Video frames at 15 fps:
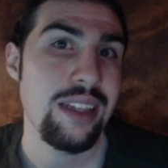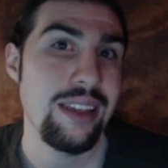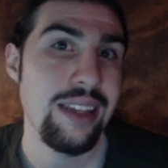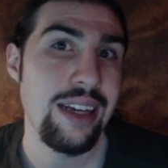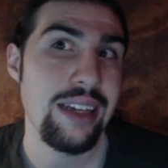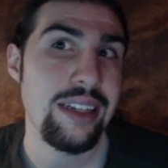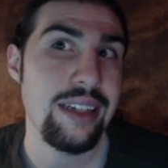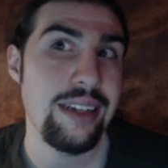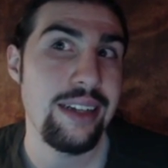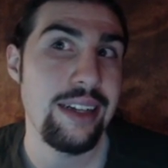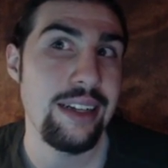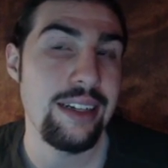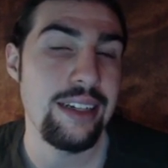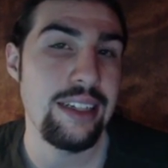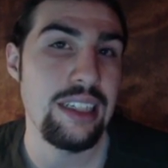Like,
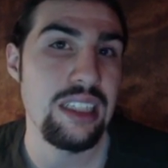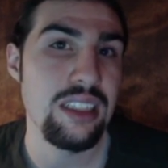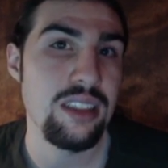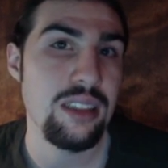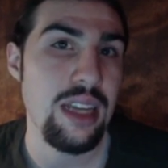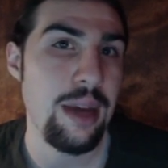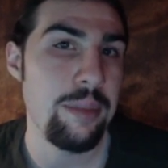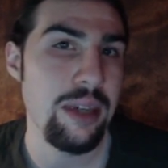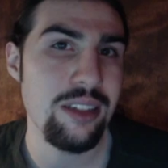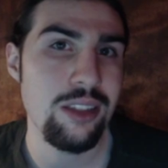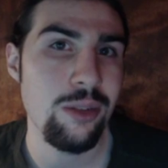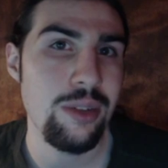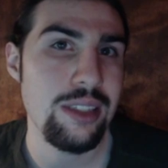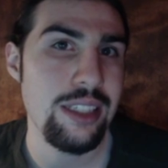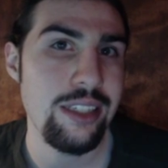it is, I'm not
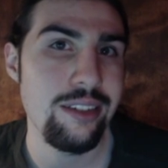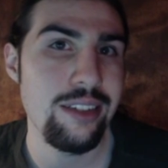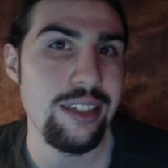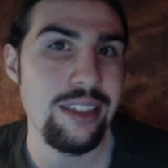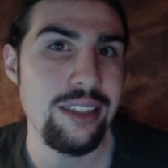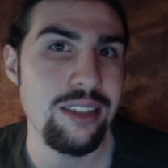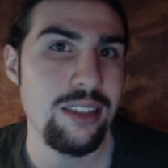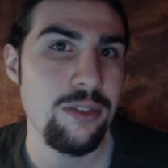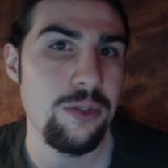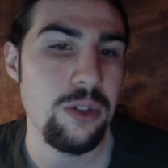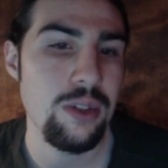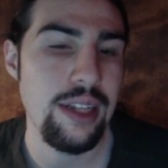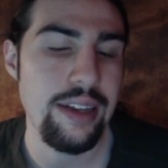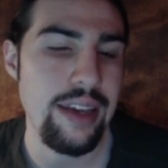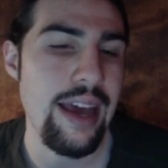sure what tier it is
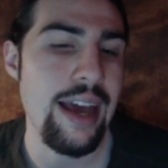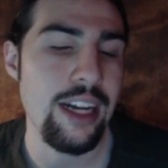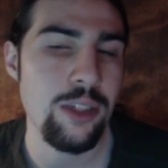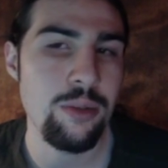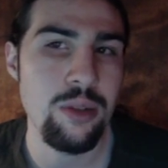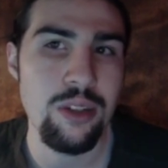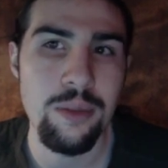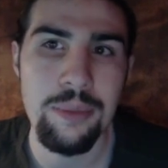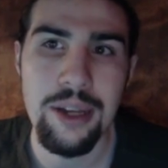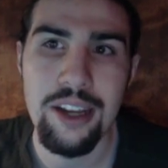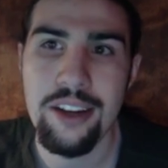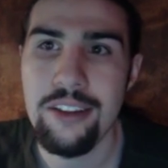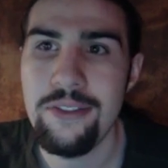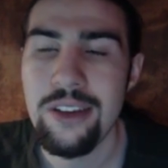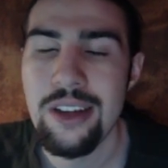for like actual
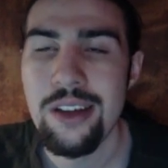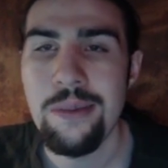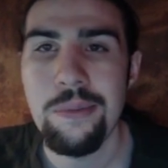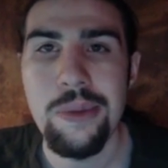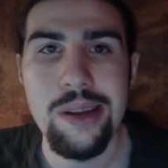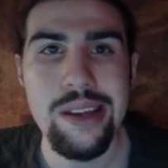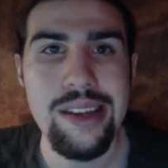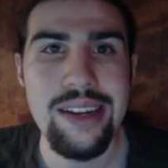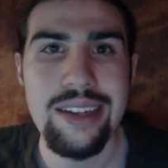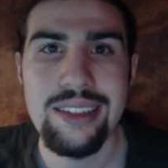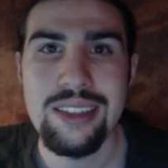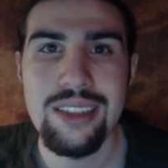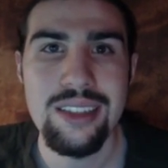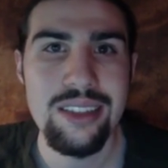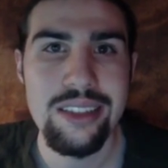competitive, but it
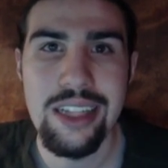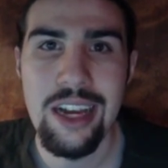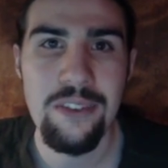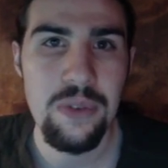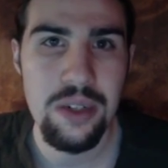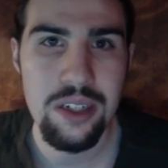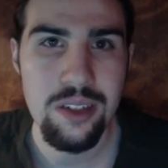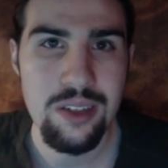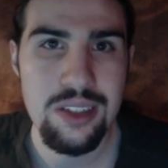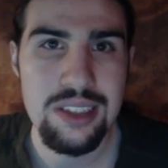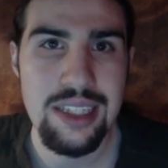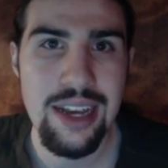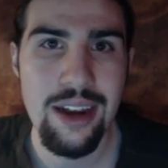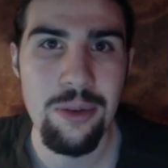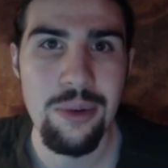is just not very good
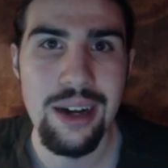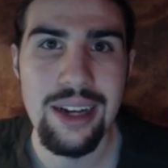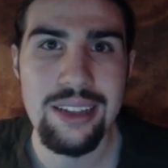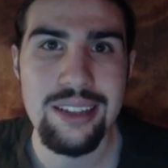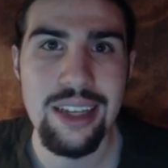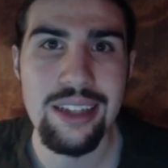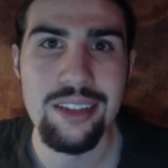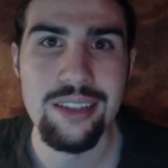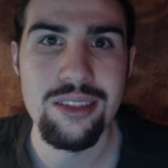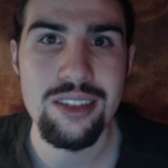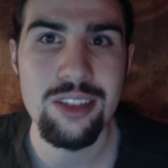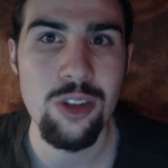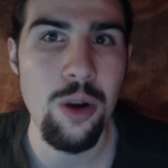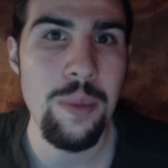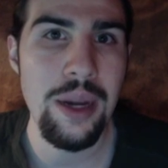stat wise, and there's
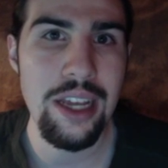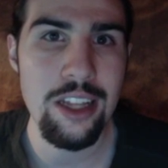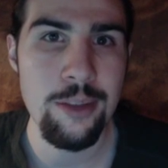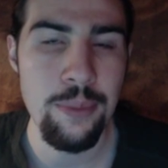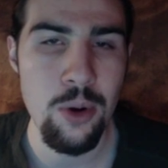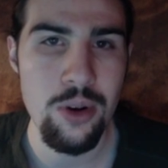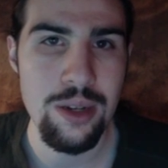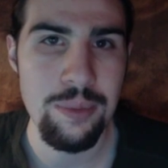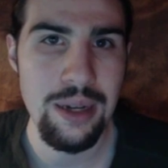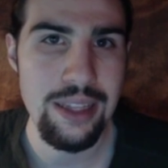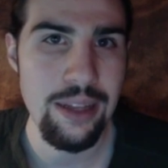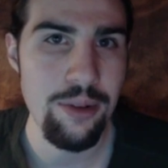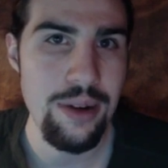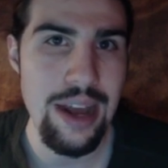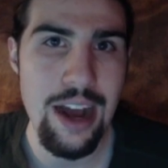so many other Pokemon
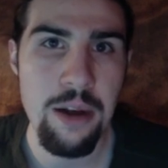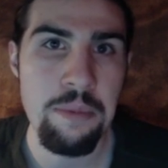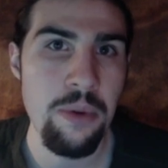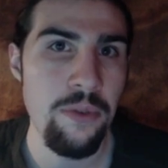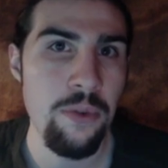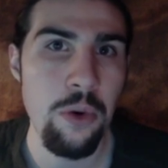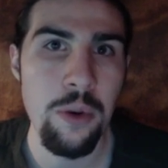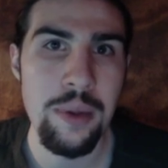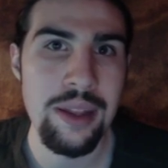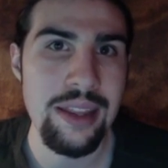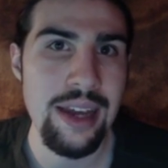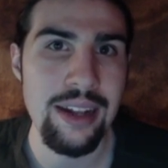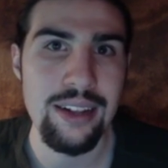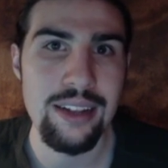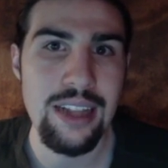that would outperform it
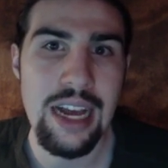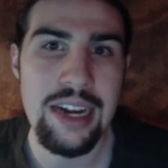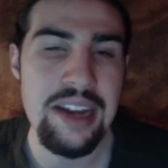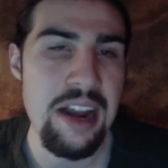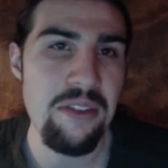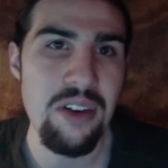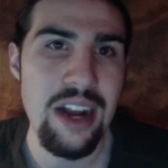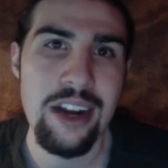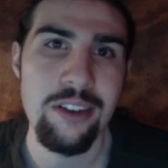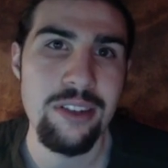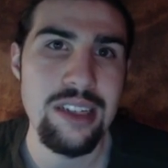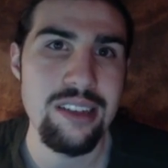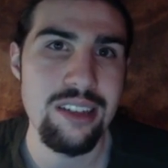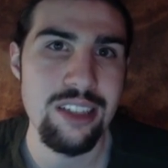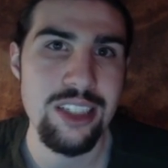that I never had a
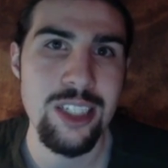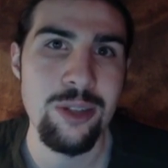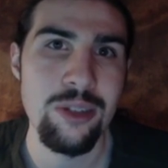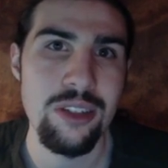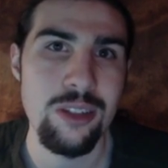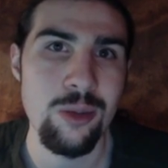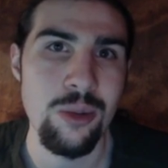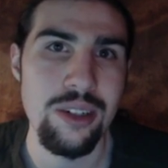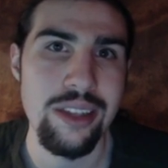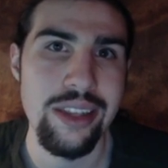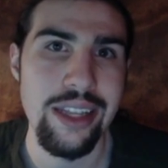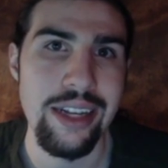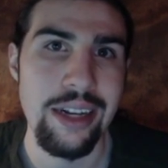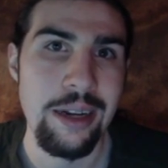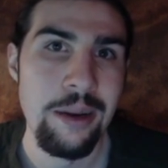reason to use it sort of
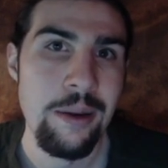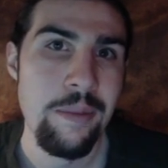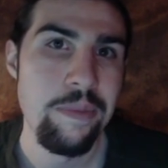thing.